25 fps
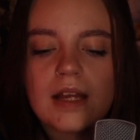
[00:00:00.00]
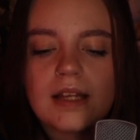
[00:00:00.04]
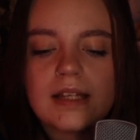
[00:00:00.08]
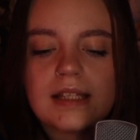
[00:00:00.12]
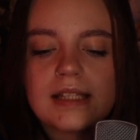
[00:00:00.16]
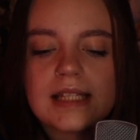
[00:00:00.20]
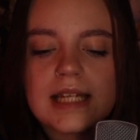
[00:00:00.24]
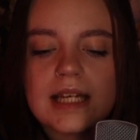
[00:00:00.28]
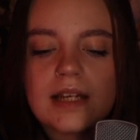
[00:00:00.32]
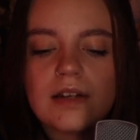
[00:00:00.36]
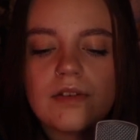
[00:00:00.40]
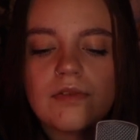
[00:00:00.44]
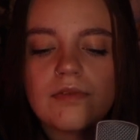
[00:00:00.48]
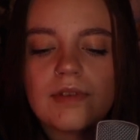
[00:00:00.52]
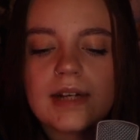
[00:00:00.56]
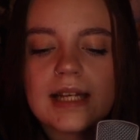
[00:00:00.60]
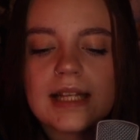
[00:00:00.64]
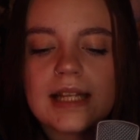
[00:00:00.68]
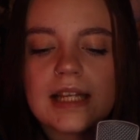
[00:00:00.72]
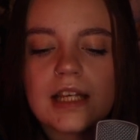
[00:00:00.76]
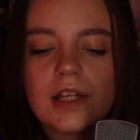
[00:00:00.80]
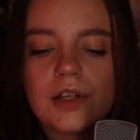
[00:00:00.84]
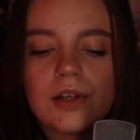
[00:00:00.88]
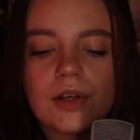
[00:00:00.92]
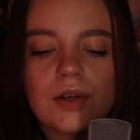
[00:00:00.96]
didn't
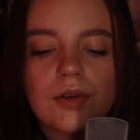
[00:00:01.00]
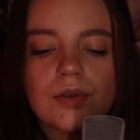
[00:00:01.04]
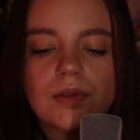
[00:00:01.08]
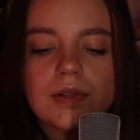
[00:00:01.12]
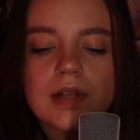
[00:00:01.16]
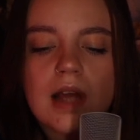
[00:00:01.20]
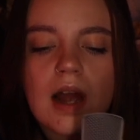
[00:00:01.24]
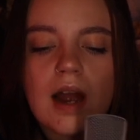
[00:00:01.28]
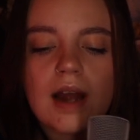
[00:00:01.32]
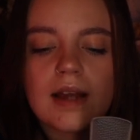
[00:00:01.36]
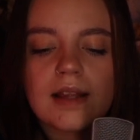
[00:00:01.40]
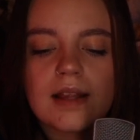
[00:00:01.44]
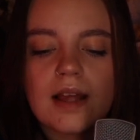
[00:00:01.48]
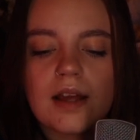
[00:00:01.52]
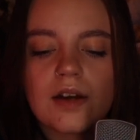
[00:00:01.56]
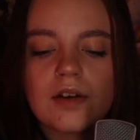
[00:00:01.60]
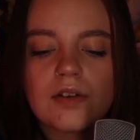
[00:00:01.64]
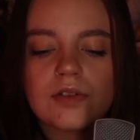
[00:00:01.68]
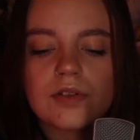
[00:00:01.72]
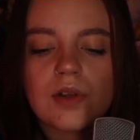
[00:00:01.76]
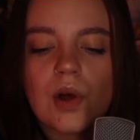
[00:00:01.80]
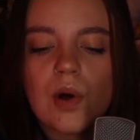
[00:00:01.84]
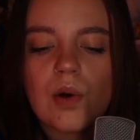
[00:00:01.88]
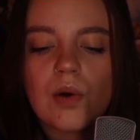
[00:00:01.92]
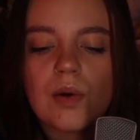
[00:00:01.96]
really use
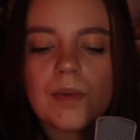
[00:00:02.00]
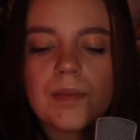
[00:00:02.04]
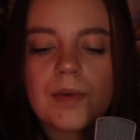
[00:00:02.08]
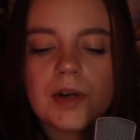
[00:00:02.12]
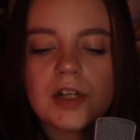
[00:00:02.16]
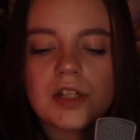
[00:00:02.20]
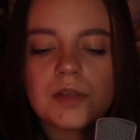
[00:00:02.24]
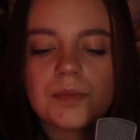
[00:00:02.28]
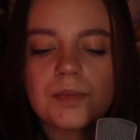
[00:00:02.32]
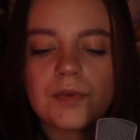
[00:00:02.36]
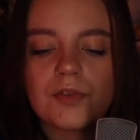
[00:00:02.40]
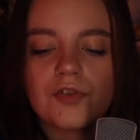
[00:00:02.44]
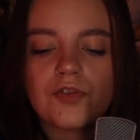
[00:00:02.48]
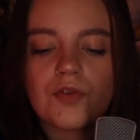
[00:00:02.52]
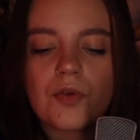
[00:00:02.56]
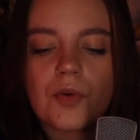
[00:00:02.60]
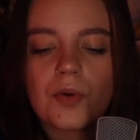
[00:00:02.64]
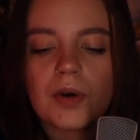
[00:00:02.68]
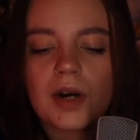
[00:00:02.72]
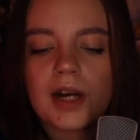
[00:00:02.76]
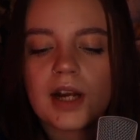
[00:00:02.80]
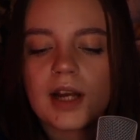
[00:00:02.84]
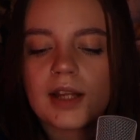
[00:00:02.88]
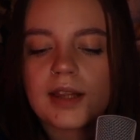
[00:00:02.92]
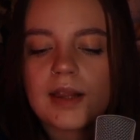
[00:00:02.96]
highlighters a whole bunch
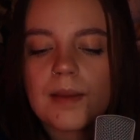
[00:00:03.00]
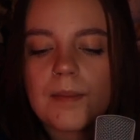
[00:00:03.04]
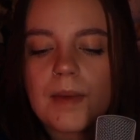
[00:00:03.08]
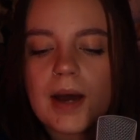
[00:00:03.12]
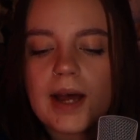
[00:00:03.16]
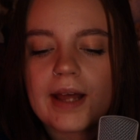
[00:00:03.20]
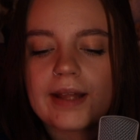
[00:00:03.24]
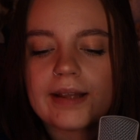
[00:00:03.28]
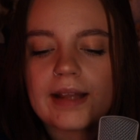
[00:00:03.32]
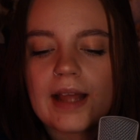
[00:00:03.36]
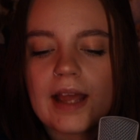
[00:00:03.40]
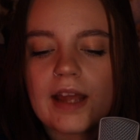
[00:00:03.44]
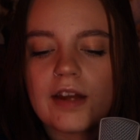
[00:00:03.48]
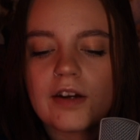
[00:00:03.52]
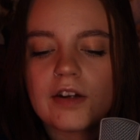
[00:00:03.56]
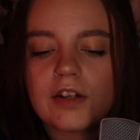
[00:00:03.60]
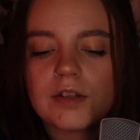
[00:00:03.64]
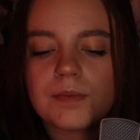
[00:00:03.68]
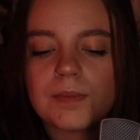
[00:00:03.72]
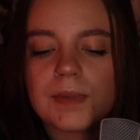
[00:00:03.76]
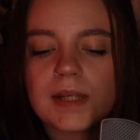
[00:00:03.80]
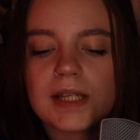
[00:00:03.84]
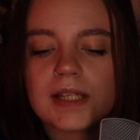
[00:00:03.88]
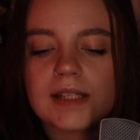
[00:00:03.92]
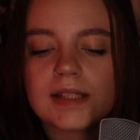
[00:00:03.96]
before I got the mild liners
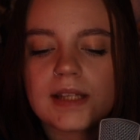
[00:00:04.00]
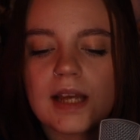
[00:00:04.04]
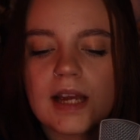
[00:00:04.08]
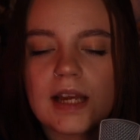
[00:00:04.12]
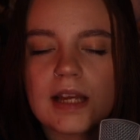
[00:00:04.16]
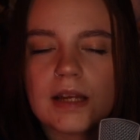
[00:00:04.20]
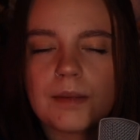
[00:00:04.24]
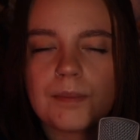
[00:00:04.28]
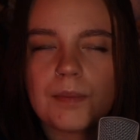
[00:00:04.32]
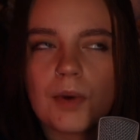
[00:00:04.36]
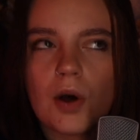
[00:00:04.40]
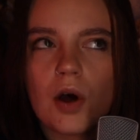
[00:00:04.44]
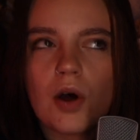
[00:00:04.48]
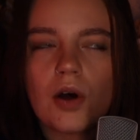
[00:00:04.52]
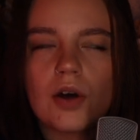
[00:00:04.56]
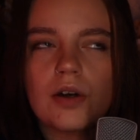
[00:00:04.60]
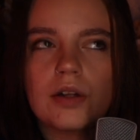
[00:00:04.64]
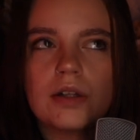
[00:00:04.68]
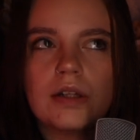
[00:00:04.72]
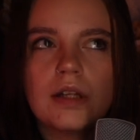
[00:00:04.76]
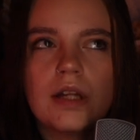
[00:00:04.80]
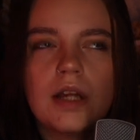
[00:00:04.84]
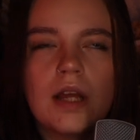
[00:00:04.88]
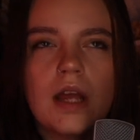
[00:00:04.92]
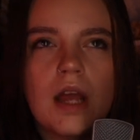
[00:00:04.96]
because I had bought